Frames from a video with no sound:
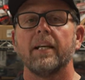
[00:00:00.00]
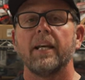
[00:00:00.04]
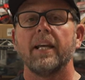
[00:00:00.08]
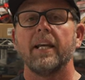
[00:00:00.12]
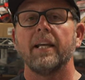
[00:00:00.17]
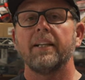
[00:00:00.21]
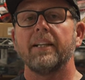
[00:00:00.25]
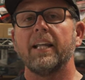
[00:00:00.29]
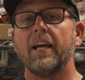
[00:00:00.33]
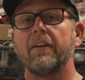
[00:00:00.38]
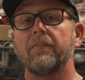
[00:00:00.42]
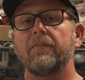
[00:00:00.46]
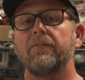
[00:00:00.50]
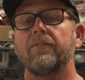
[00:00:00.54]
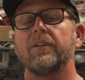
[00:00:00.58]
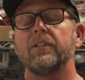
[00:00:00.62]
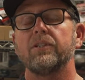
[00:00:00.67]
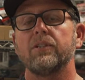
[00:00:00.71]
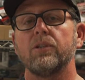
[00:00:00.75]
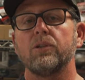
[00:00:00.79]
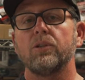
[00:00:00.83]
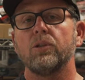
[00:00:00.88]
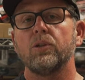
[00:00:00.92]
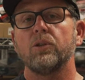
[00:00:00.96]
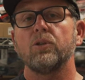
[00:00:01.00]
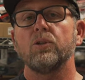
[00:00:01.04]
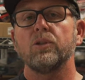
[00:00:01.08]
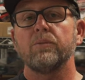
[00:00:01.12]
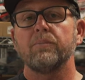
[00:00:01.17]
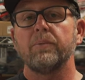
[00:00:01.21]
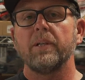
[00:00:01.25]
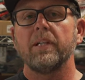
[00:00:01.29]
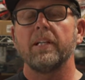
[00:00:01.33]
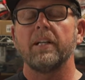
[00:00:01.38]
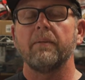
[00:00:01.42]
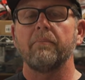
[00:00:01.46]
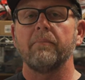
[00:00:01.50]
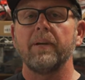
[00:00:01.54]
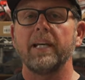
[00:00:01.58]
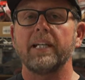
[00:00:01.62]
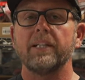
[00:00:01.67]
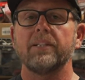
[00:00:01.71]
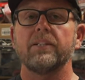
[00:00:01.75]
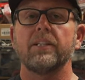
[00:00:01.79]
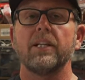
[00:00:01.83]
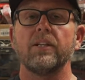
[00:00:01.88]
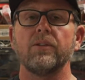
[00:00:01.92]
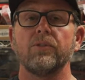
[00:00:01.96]
And that fits a two speed and
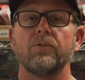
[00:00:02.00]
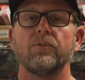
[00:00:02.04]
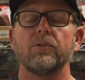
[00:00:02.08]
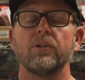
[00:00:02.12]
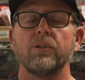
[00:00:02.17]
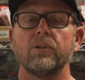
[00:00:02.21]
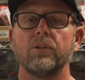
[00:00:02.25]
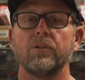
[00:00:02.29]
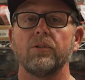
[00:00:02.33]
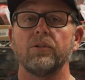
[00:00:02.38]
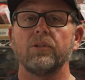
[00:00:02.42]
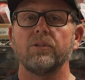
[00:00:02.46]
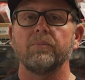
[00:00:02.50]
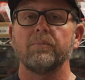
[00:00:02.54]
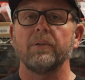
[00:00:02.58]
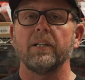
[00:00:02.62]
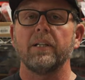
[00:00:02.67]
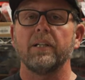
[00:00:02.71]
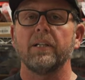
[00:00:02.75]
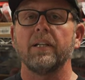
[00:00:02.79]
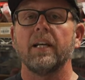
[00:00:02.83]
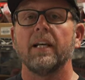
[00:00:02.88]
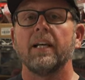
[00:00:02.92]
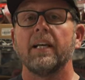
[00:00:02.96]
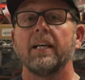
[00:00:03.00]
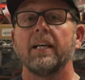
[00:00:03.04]
makes sense for a two speed.